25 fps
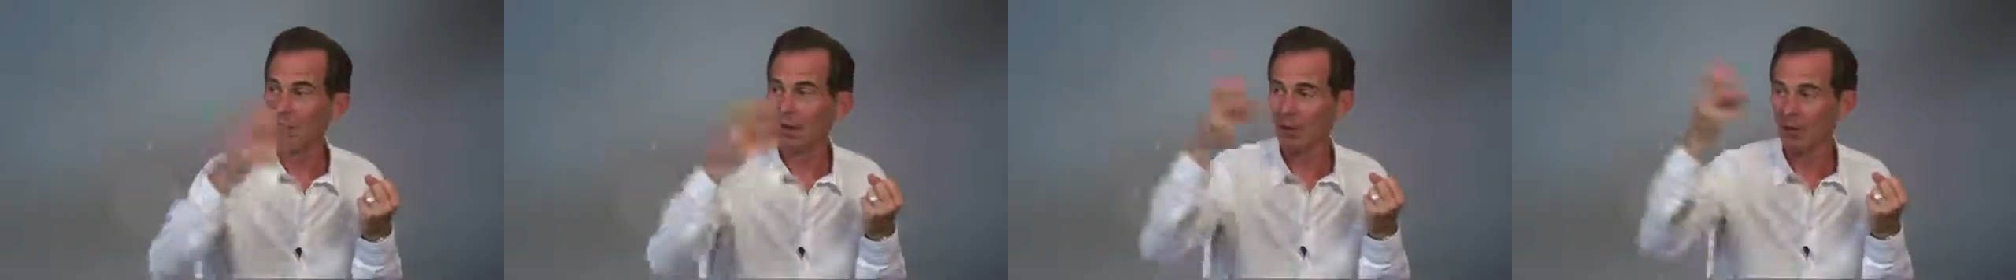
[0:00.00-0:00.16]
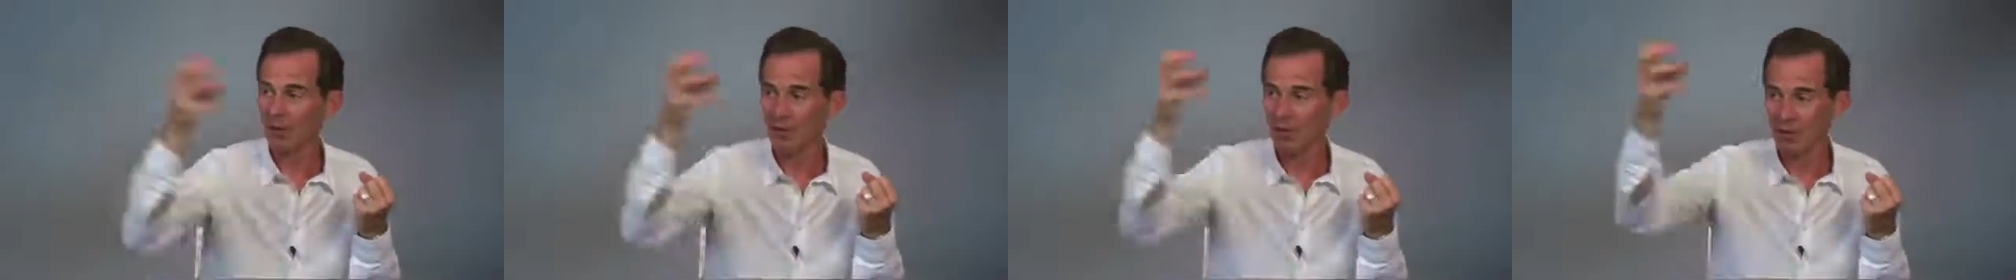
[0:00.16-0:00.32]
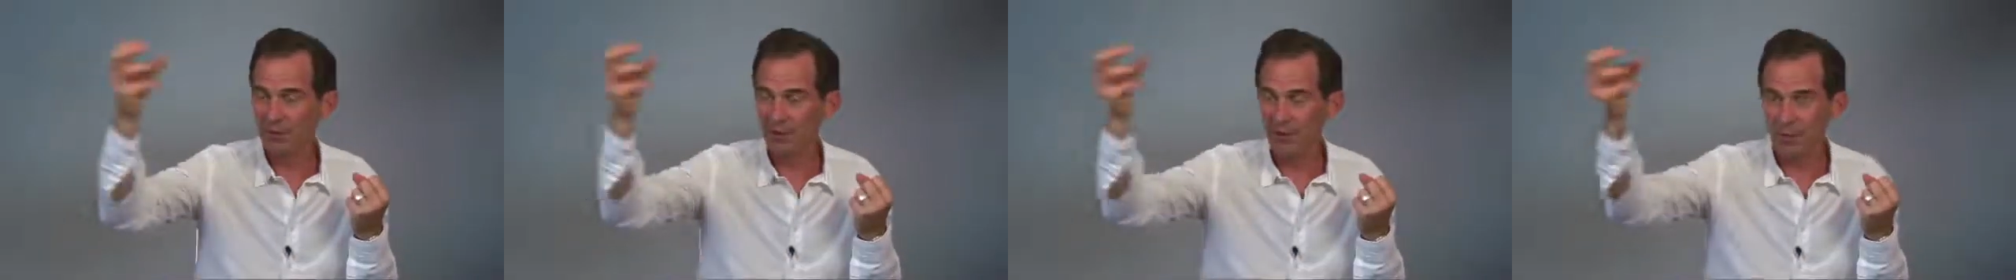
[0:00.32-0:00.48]

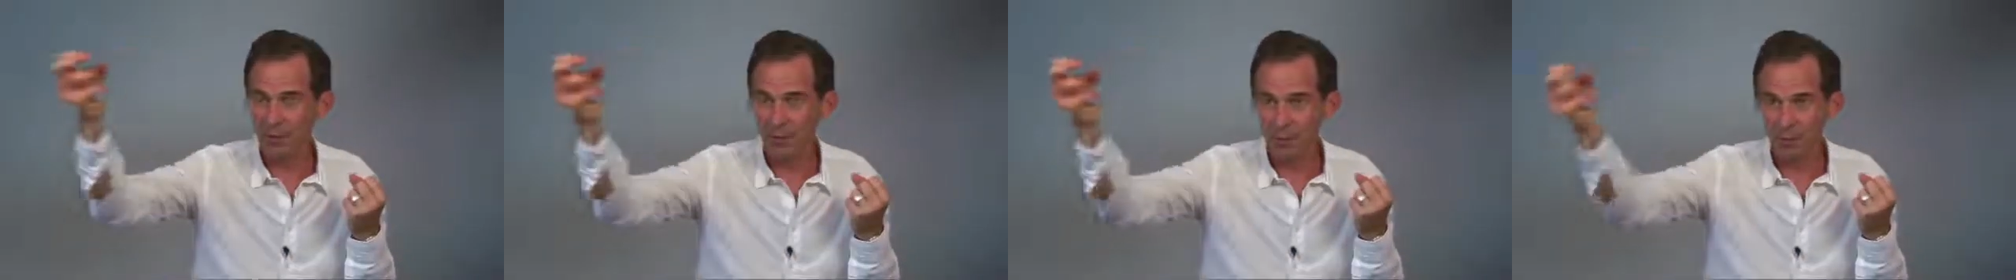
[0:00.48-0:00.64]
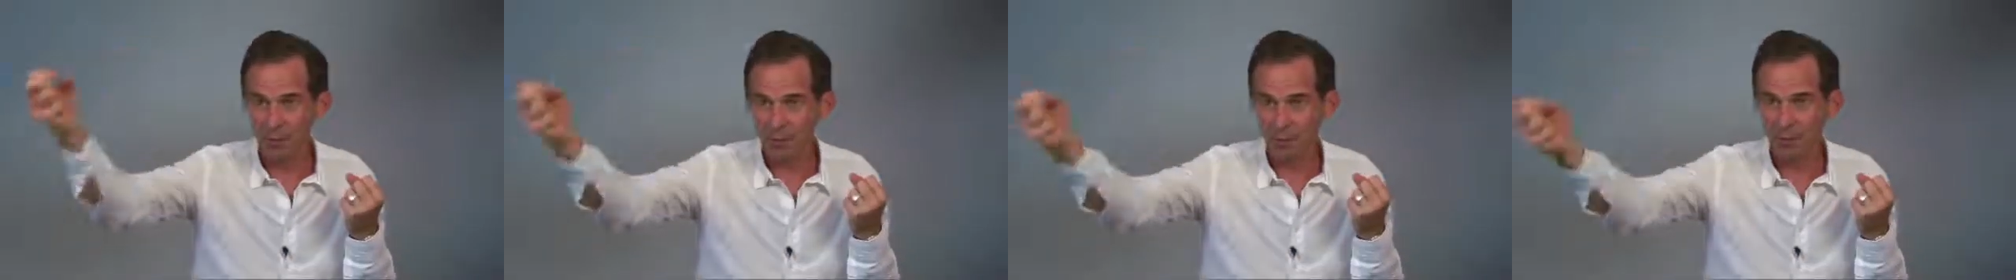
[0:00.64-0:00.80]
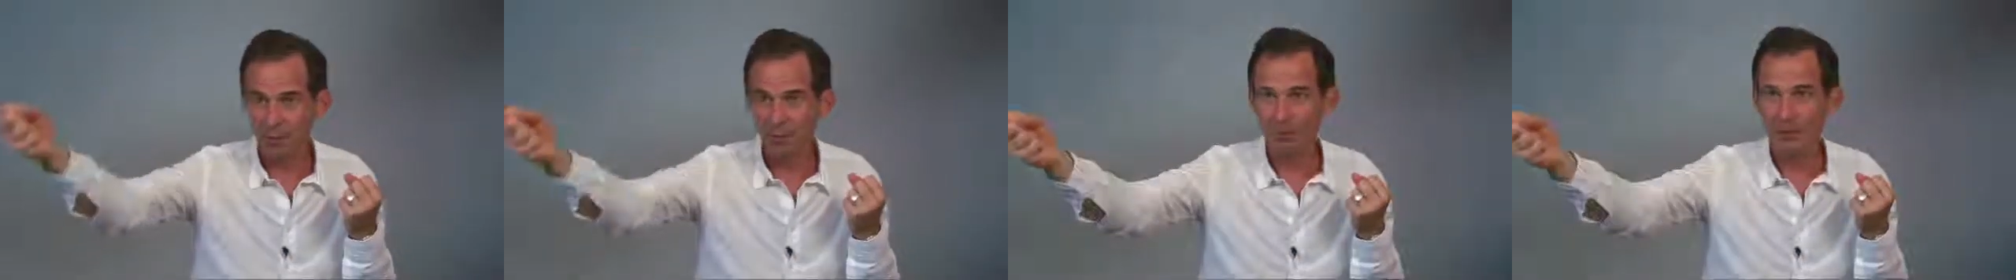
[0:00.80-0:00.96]
and
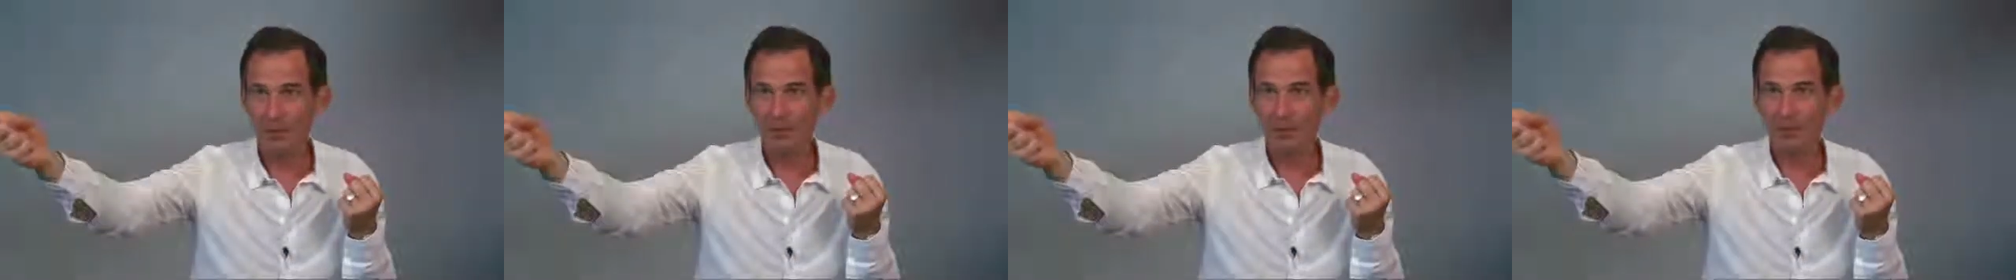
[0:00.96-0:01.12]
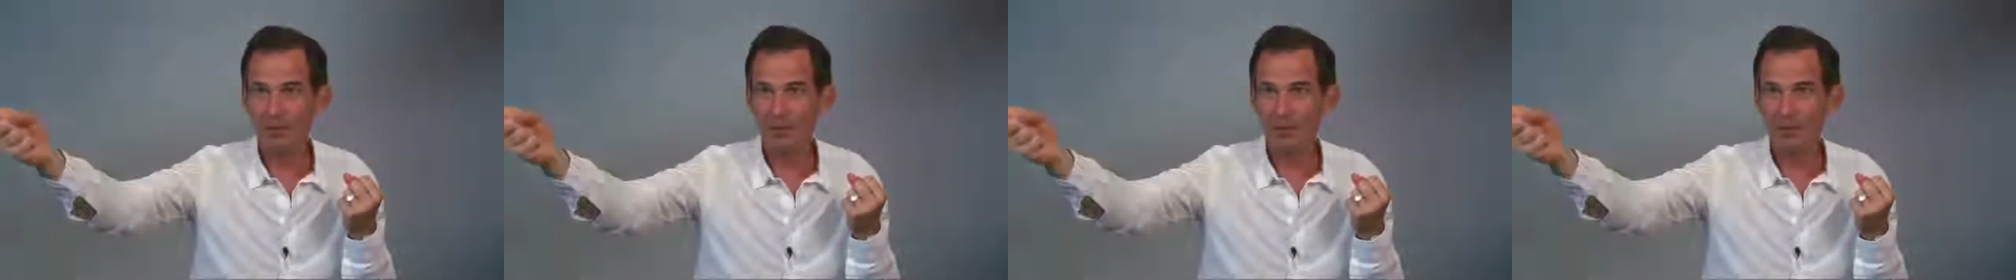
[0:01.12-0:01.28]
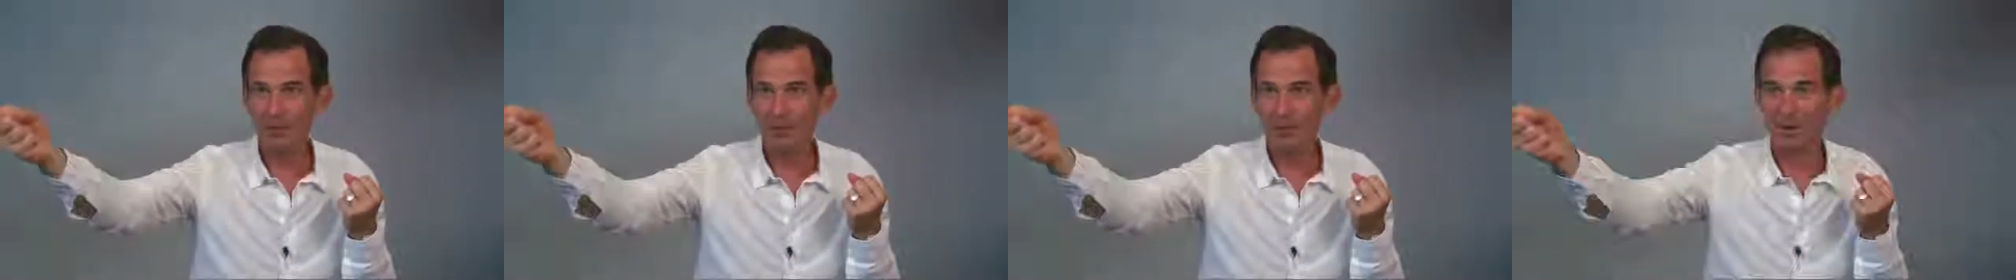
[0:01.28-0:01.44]
stuff called
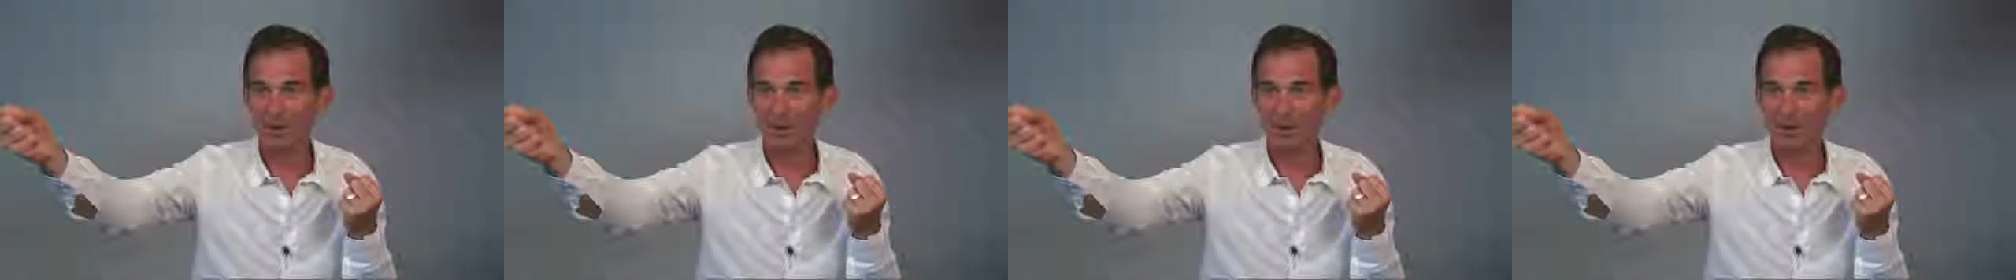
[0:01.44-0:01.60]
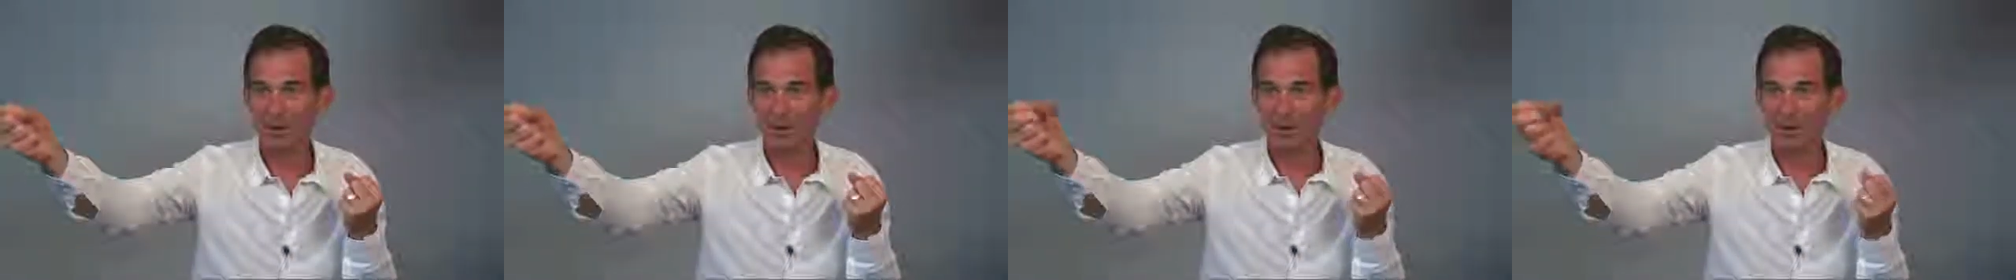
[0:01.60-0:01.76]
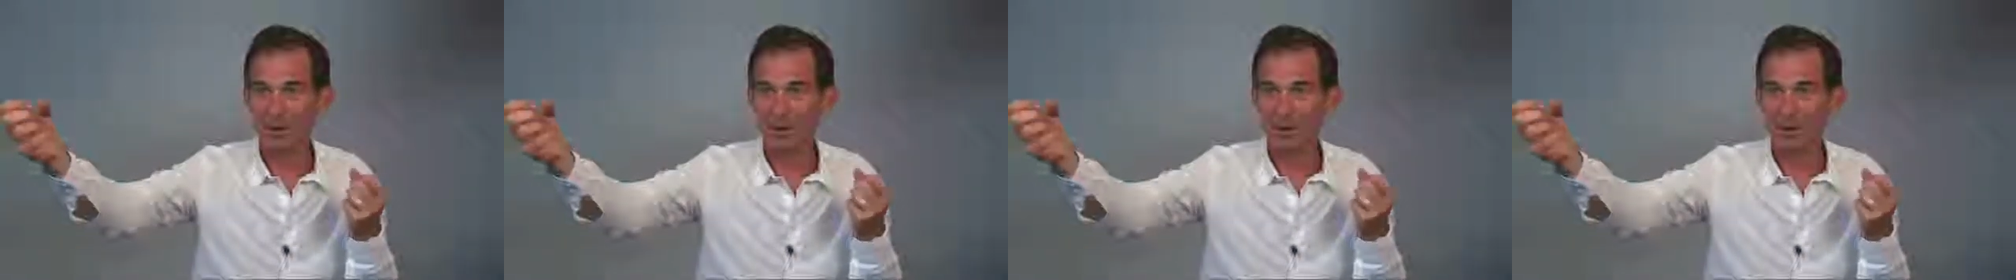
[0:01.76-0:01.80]
matter,